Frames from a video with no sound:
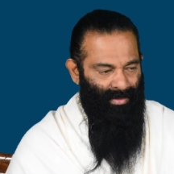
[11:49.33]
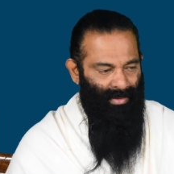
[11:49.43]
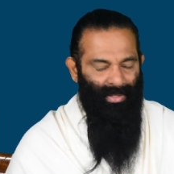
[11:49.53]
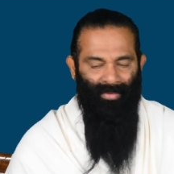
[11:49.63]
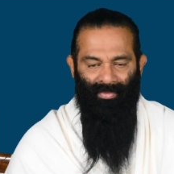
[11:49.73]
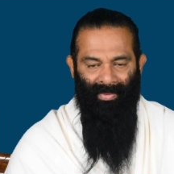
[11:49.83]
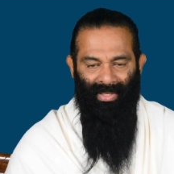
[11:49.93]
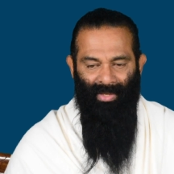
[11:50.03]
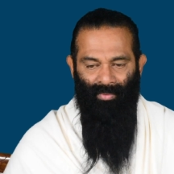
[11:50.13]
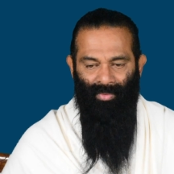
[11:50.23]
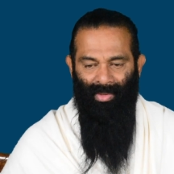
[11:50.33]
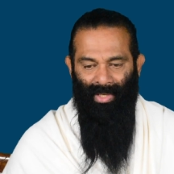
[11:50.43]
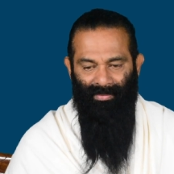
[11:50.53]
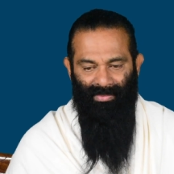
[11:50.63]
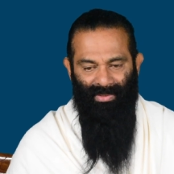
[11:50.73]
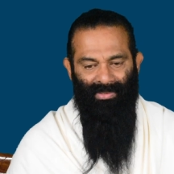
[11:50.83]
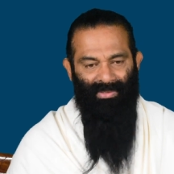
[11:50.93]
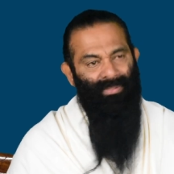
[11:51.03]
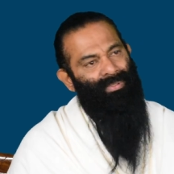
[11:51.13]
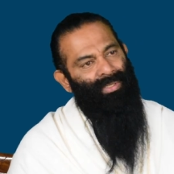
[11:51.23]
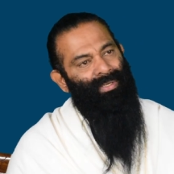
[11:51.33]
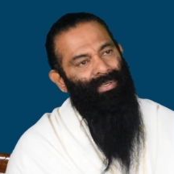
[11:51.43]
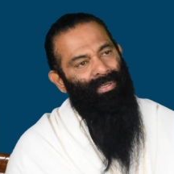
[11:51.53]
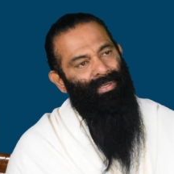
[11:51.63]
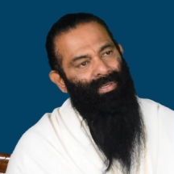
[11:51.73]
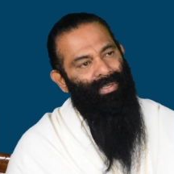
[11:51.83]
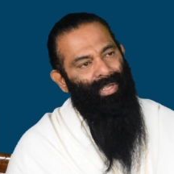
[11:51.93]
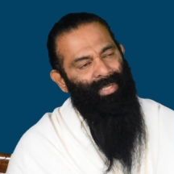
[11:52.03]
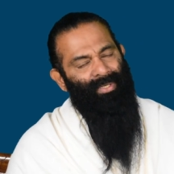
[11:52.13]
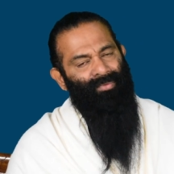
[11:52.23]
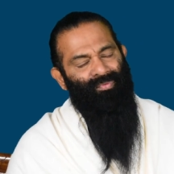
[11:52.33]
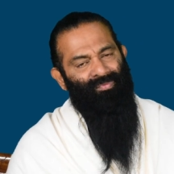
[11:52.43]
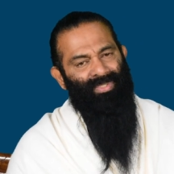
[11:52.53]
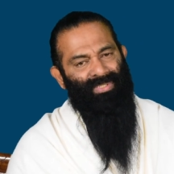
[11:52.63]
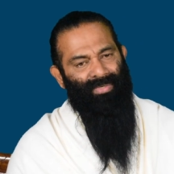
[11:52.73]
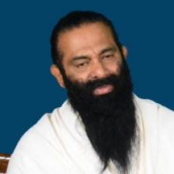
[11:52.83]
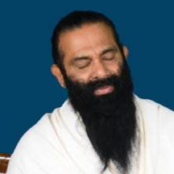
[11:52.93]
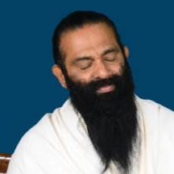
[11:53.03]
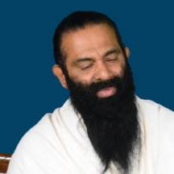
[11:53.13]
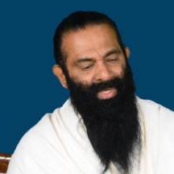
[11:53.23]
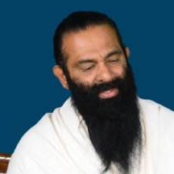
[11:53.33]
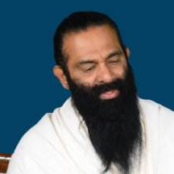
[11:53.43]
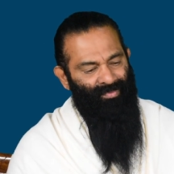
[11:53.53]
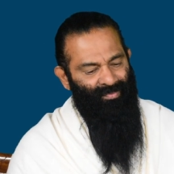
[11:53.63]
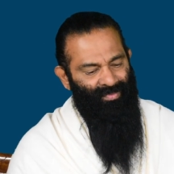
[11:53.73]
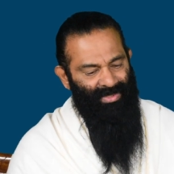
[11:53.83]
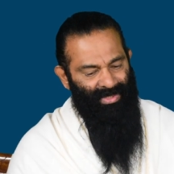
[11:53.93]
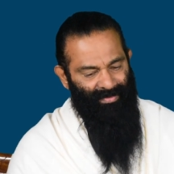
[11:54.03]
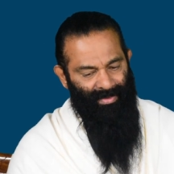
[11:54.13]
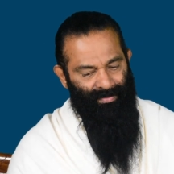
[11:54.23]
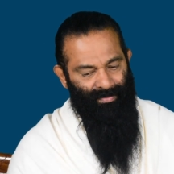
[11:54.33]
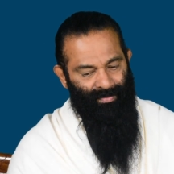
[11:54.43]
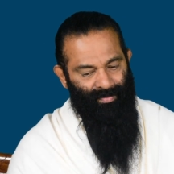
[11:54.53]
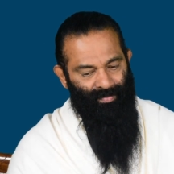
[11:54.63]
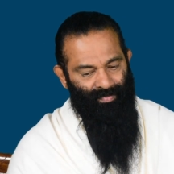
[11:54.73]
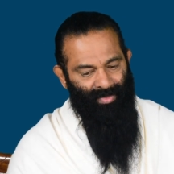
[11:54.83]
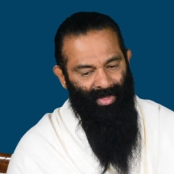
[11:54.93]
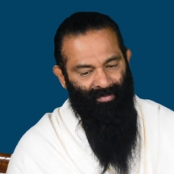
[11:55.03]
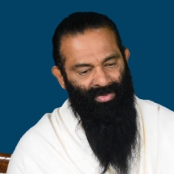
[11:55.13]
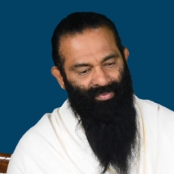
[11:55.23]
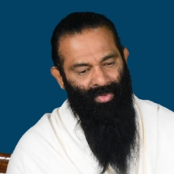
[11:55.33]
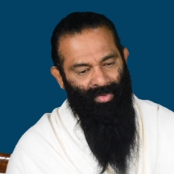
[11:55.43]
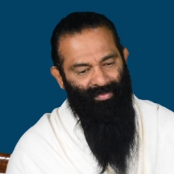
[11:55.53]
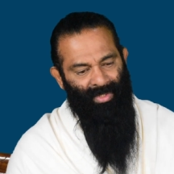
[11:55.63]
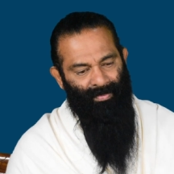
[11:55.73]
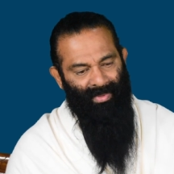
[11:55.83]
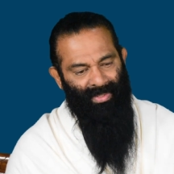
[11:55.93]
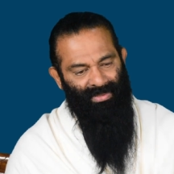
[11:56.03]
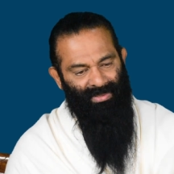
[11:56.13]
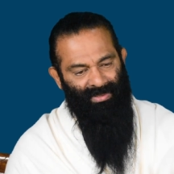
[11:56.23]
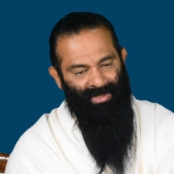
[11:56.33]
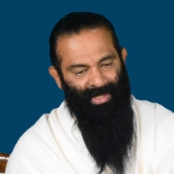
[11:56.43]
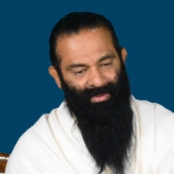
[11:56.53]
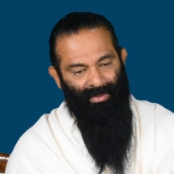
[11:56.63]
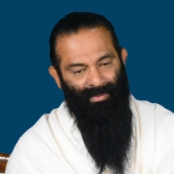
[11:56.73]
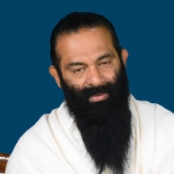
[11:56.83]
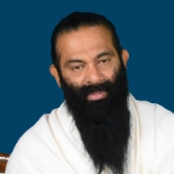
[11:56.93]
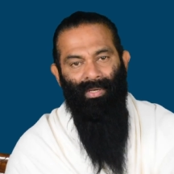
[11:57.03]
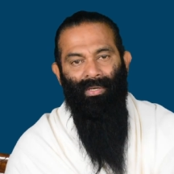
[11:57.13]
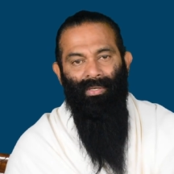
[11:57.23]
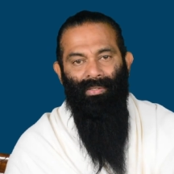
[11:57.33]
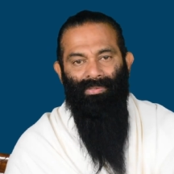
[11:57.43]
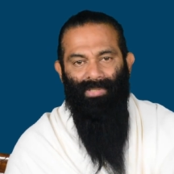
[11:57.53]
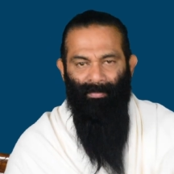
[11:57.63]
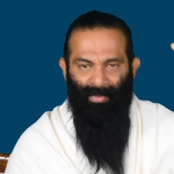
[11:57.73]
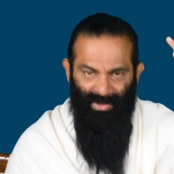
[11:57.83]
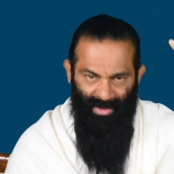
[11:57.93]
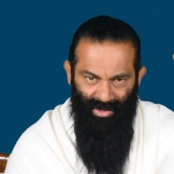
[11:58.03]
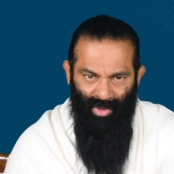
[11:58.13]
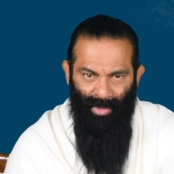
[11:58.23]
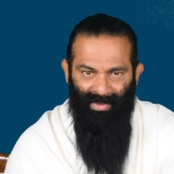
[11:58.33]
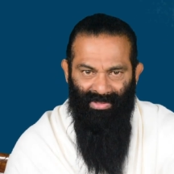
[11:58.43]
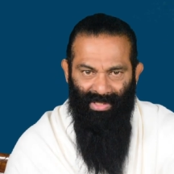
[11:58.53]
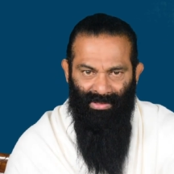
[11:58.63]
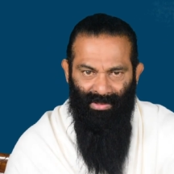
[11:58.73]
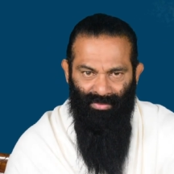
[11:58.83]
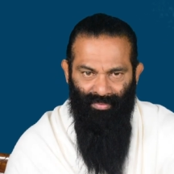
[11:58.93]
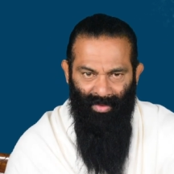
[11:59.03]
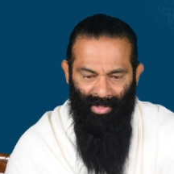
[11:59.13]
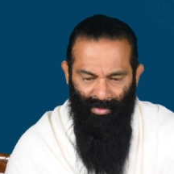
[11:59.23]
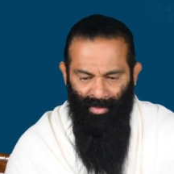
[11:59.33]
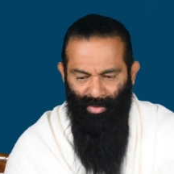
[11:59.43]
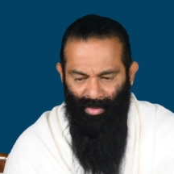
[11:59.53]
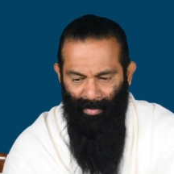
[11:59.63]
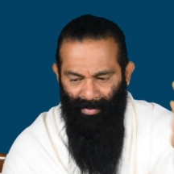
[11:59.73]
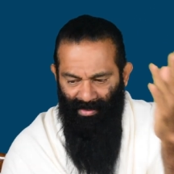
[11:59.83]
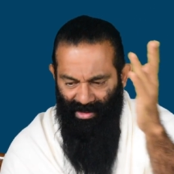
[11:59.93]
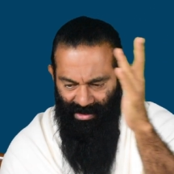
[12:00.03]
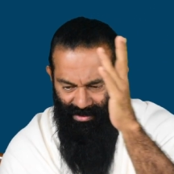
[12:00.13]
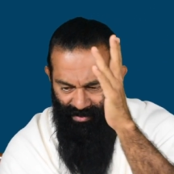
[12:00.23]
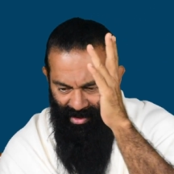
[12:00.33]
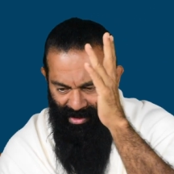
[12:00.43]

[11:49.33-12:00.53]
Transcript: And everybody gave one one answer. He said, 1857, 1857, first war of independence started. Suppose it has not been successful, it could have been successful in